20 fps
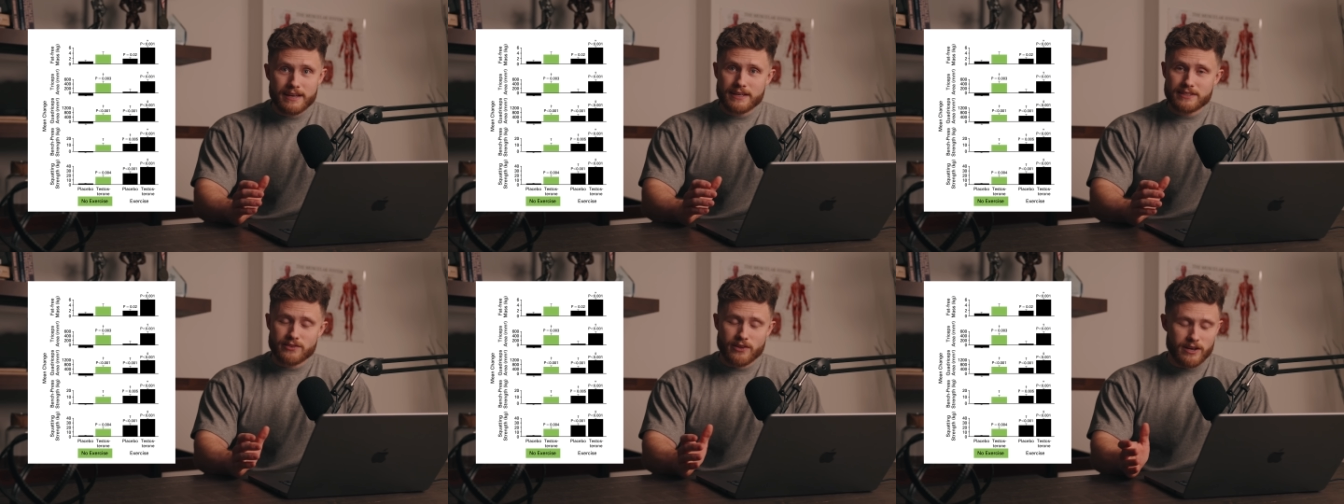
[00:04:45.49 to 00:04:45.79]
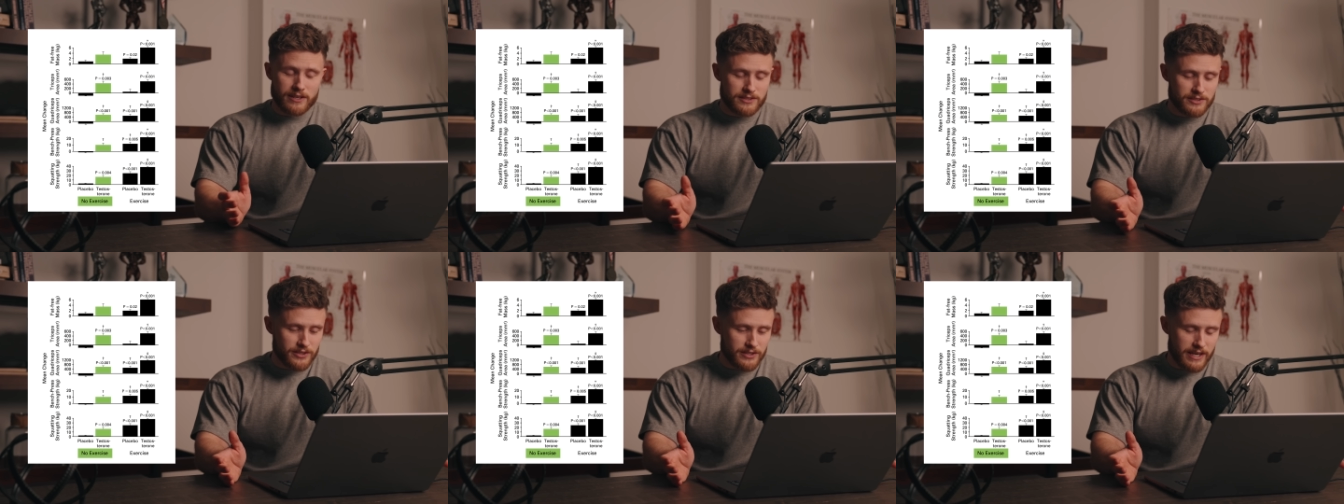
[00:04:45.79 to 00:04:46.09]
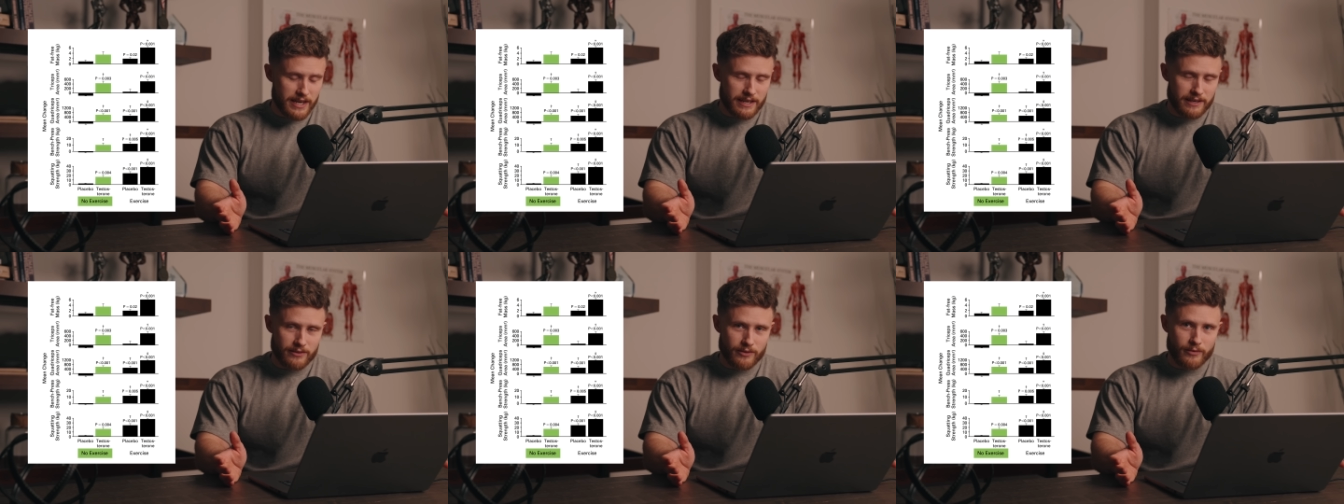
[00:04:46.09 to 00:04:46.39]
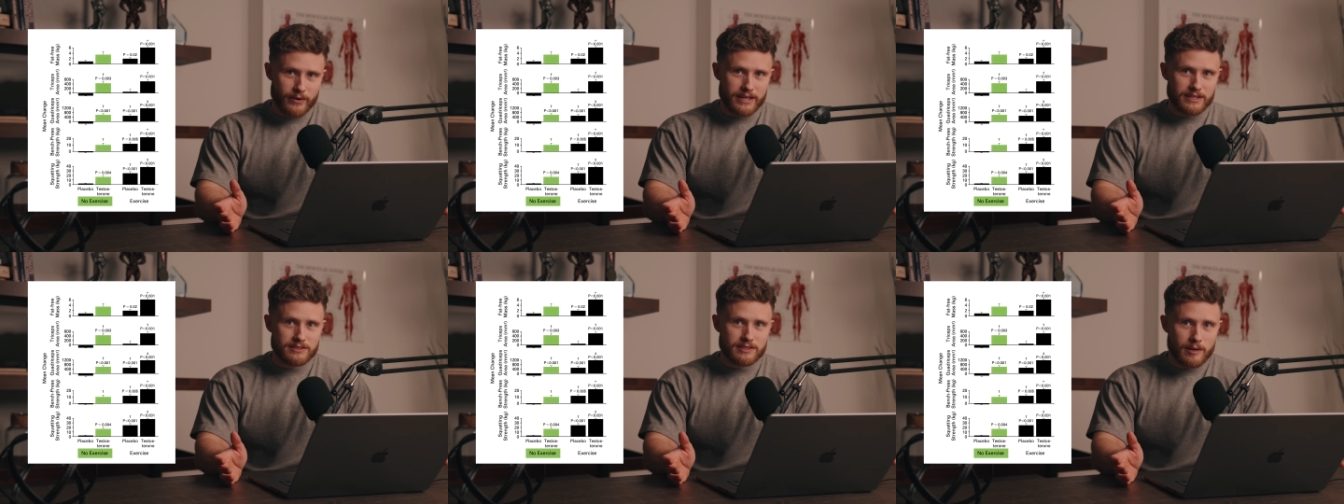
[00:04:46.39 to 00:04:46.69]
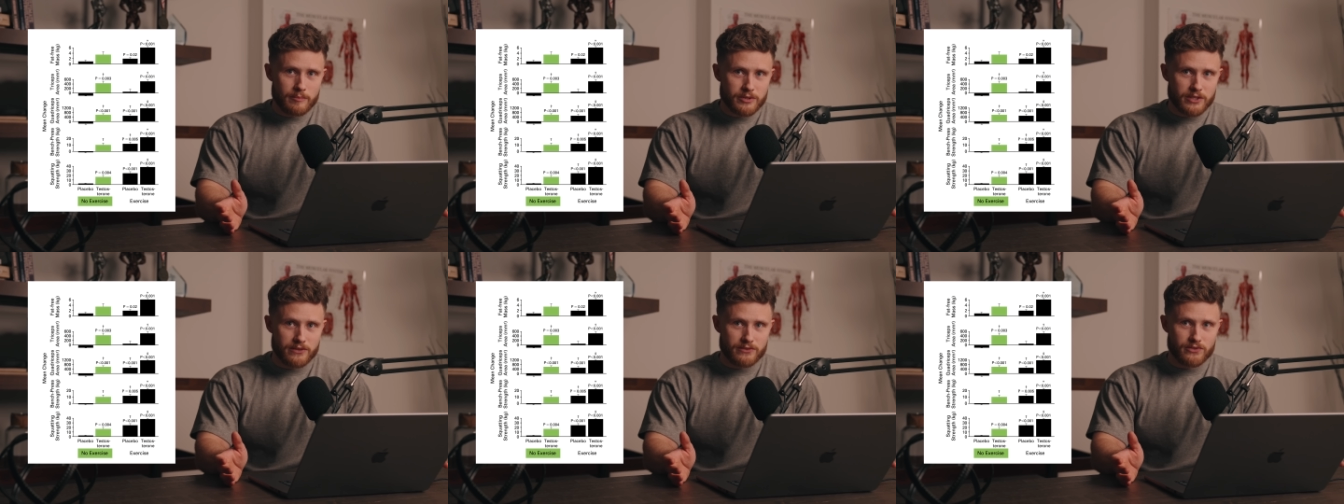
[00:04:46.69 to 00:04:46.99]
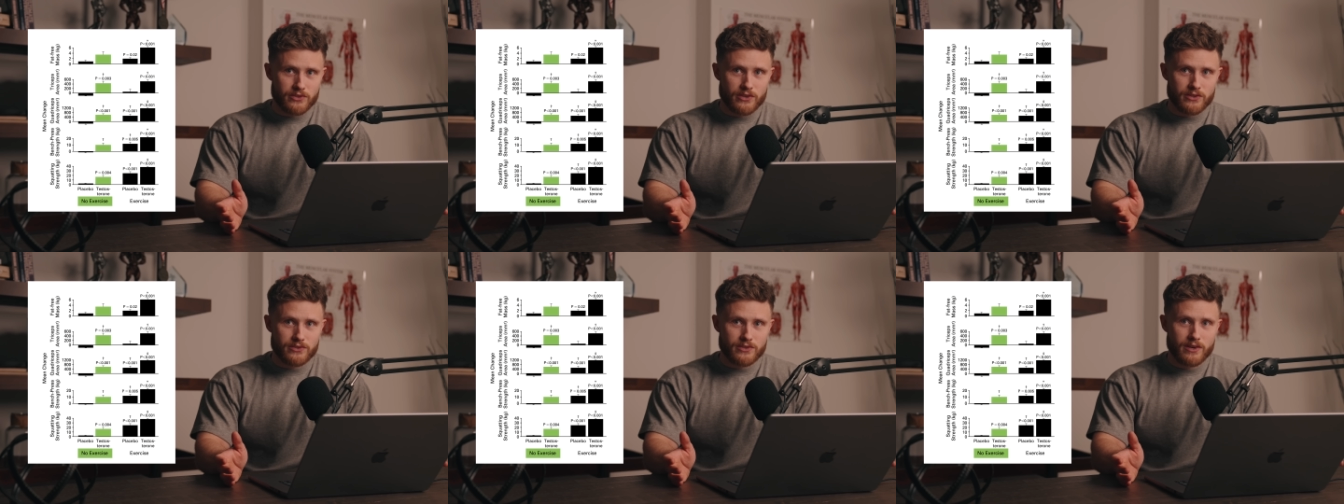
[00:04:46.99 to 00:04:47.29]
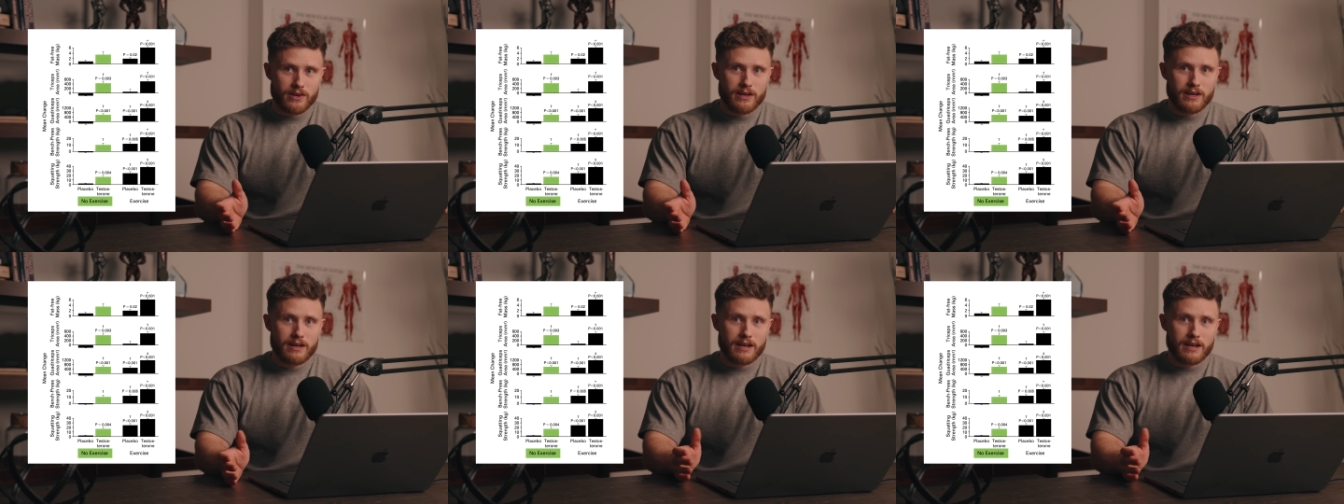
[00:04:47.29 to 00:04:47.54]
as long as you're taking the right substances.